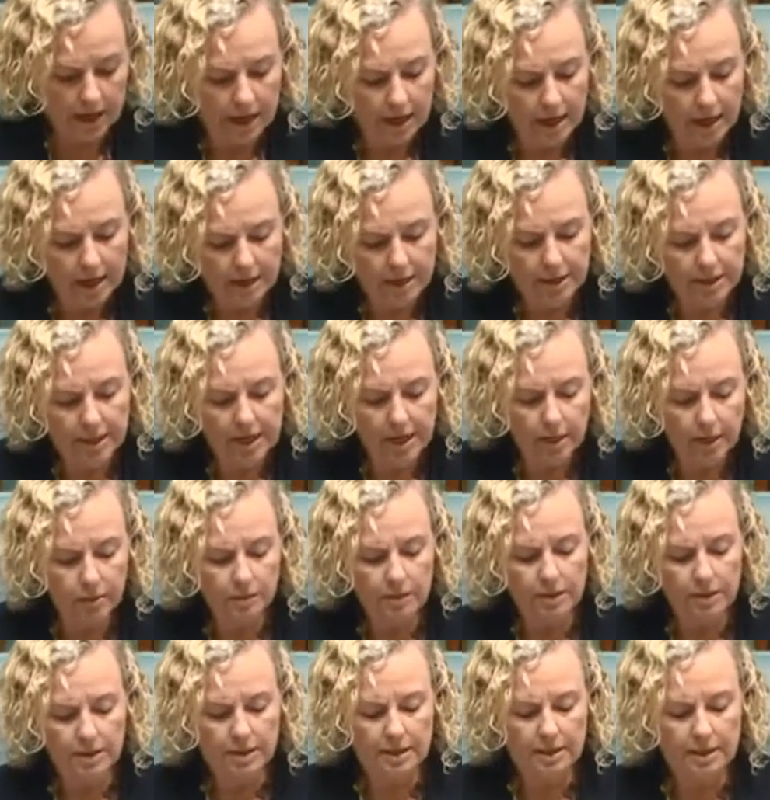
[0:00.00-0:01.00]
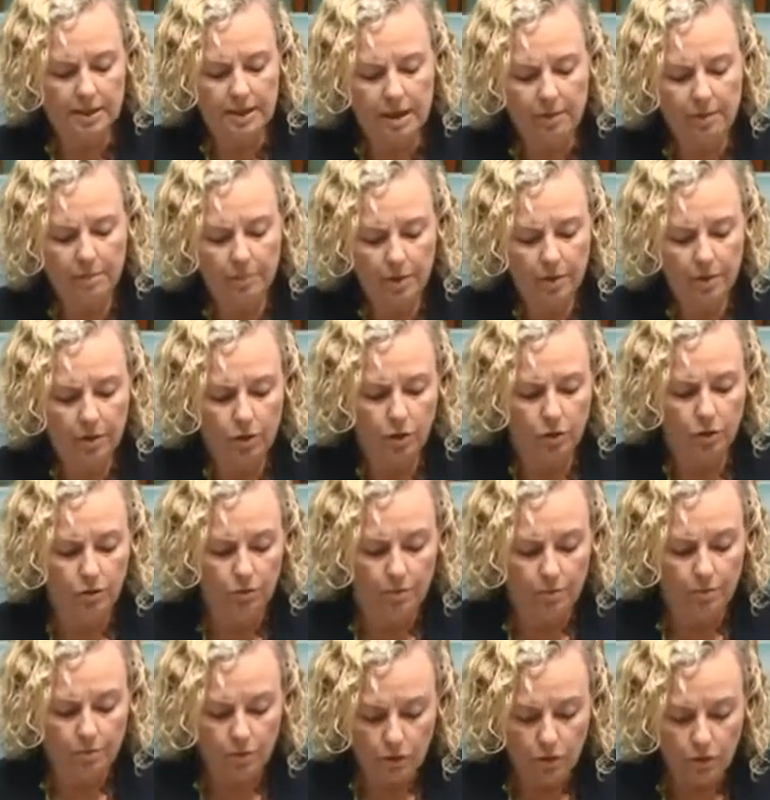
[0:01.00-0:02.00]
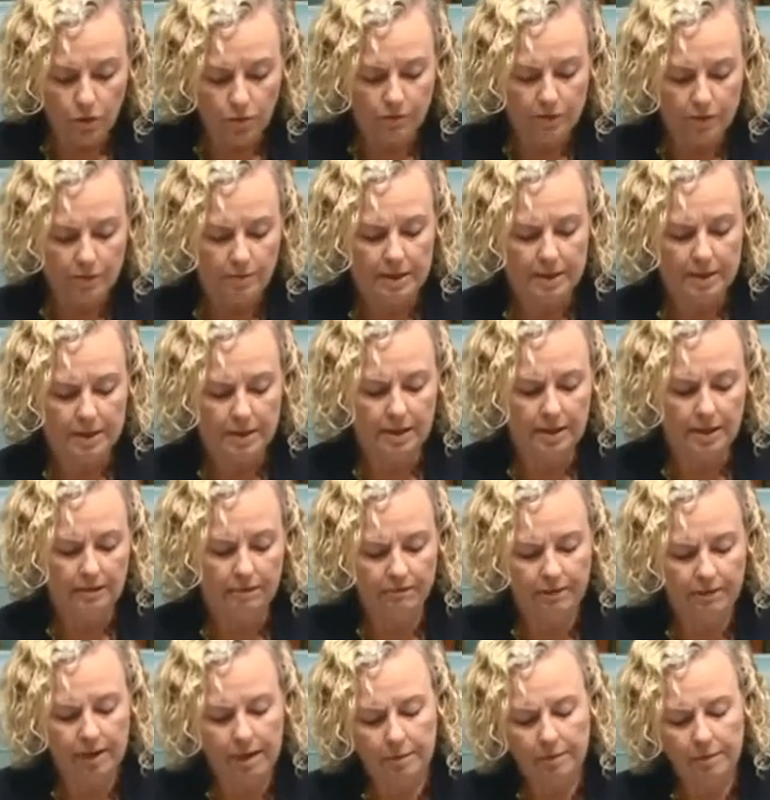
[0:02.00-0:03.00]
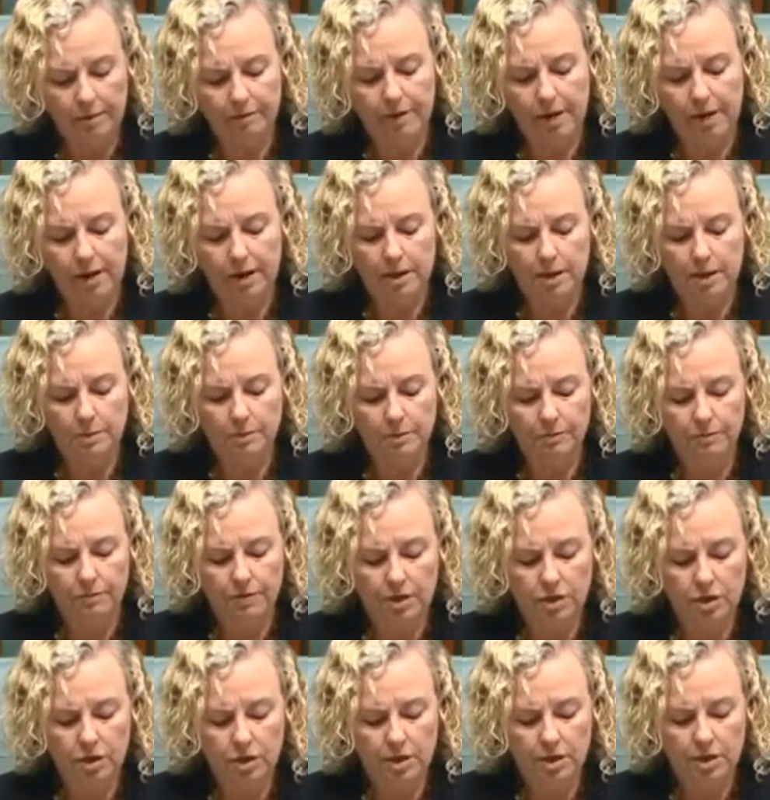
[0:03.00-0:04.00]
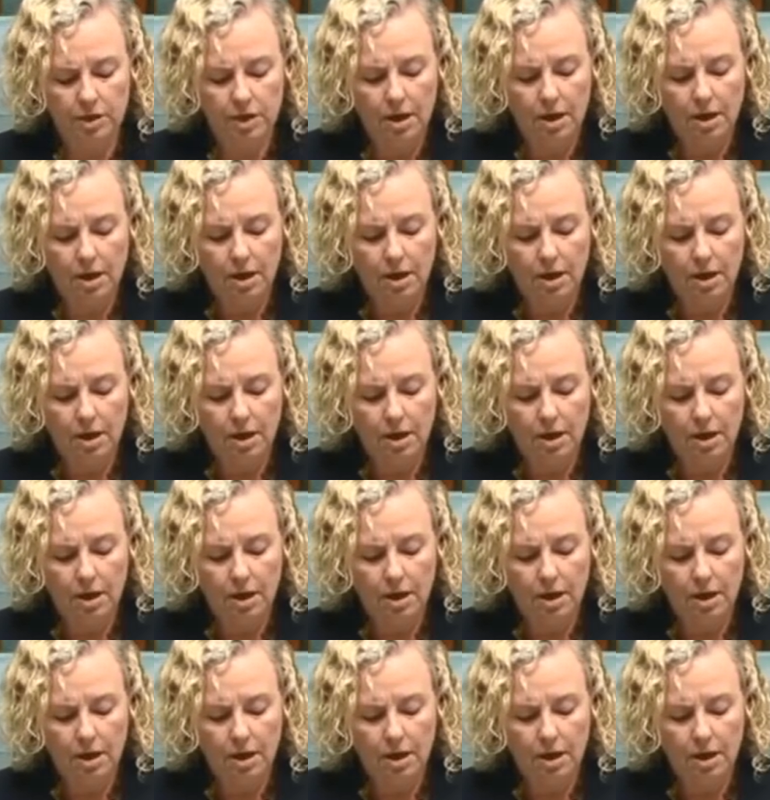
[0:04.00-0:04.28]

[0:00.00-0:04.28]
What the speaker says: Indeed, it was this government who removed domestic and family violence provisions